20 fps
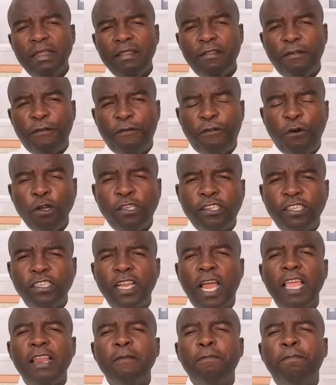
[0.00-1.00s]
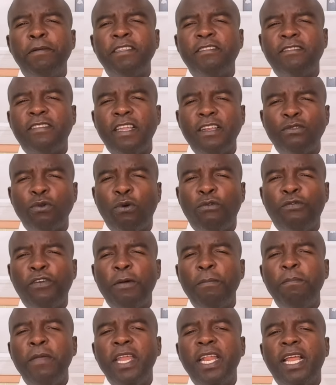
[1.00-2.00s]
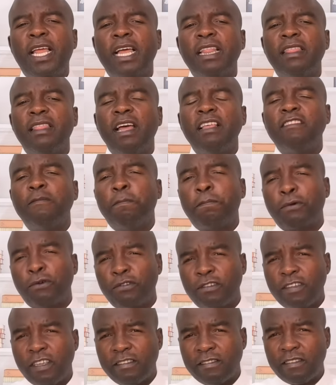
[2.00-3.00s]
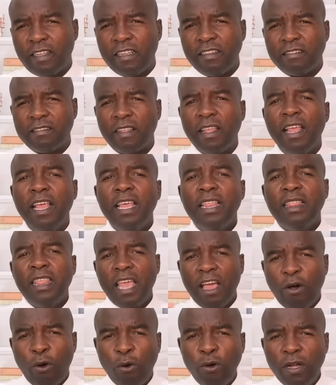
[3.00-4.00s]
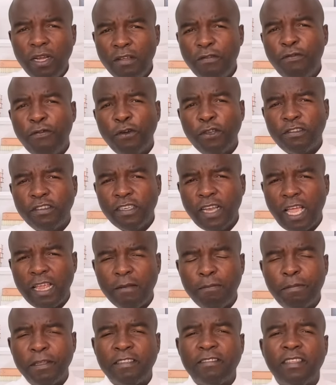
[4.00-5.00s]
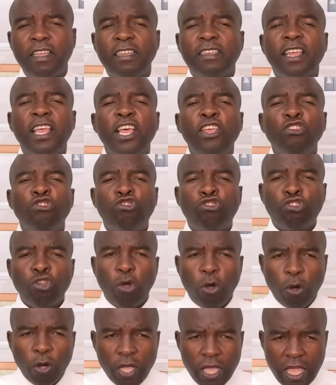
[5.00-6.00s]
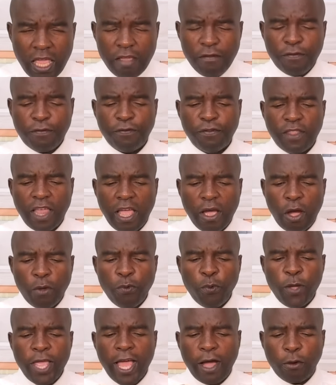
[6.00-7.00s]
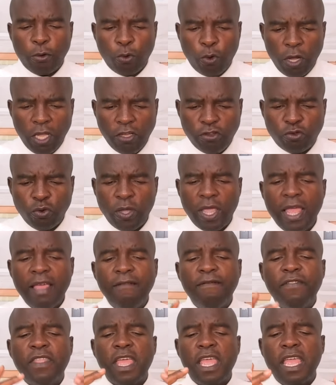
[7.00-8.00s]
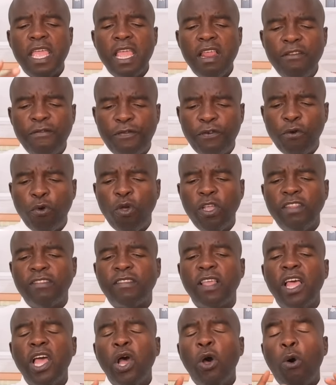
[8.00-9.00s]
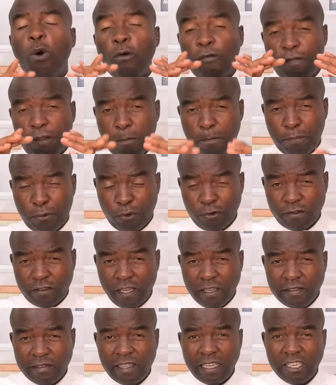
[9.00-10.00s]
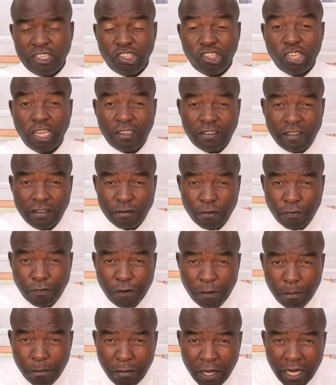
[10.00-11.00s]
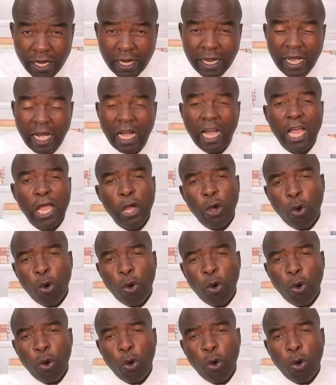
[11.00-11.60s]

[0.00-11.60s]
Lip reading: 49% of America, that's Protestants. They are only 49%. So if we are going to have the influence of the Protestant churches of America